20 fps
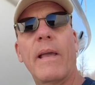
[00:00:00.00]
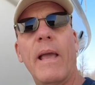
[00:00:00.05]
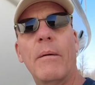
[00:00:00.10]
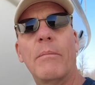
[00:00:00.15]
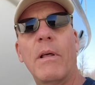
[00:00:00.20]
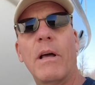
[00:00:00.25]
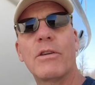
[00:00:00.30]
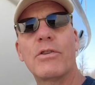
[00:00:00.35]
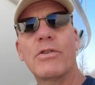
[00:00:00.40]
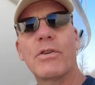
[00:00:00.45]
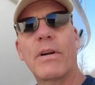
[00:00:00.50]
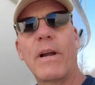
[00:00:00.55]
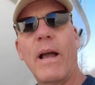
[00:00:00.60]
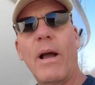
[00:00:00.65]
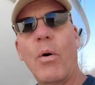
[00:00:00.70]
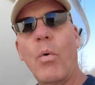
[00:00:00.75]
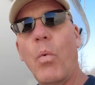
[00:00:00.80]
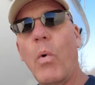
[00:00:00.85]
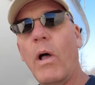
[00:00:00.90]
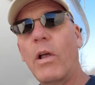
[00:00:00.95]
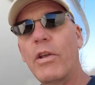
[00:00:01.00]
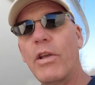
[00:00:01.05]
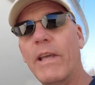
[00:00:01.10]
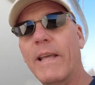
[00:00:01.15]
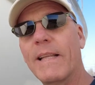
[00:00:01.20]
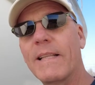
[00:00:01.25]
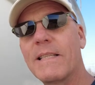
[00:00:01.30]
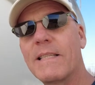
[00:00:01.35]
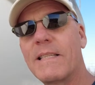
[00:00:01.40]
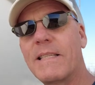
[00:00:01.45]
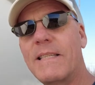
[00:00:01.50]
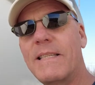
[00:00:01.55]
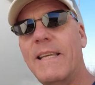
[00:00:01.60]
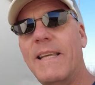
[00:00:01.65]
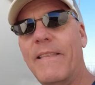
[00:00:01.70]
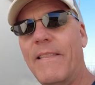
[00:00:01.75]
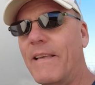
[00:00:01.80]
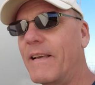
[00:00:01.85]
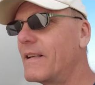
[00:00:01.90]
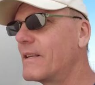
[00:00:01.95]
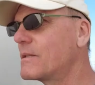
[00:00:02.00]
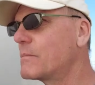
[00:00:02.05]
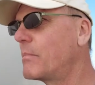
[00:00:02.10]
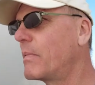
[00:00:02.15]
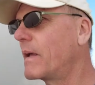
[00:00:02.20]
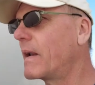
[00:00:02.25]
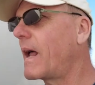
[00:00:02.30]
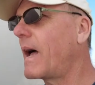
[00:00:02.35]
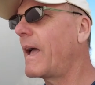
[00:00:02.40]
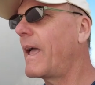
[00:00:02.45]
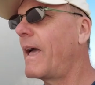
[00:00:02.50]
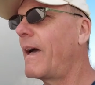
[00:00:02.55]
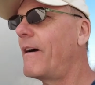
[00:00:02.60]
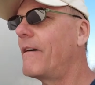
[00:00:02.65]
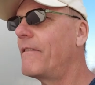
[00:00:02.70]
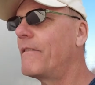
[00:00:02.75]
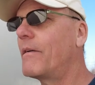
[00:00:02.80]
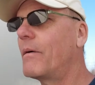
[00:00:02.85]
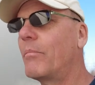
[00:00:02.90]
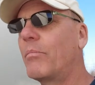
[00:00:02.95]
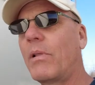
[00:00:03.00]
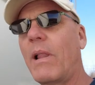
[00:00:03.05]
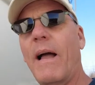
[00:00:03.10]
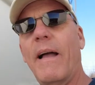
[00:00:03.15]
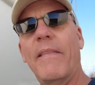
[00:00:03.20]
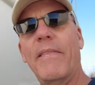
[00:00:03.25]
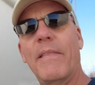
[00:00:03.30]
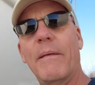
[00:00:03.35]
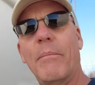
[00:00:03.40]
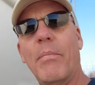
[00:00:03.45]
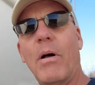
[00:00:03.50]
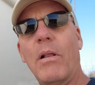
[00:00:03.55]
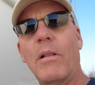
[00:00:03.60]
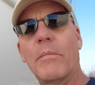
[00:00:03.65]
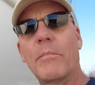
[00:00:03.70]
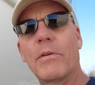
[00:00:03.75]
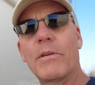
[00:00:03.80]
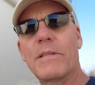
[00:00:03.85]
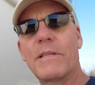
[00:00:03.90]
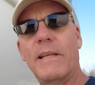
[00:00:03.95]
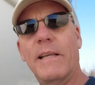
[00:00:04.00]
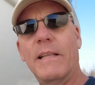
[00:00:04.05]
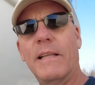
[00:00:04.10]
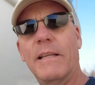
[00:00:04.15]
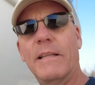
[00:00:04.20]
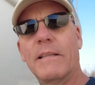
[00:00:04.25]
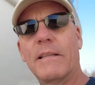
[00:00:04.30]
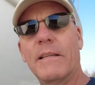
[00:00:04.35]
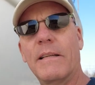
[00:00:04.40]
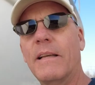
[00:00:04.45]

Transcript: I'm not sure how well you can see this, but I have applied the polymer sealant,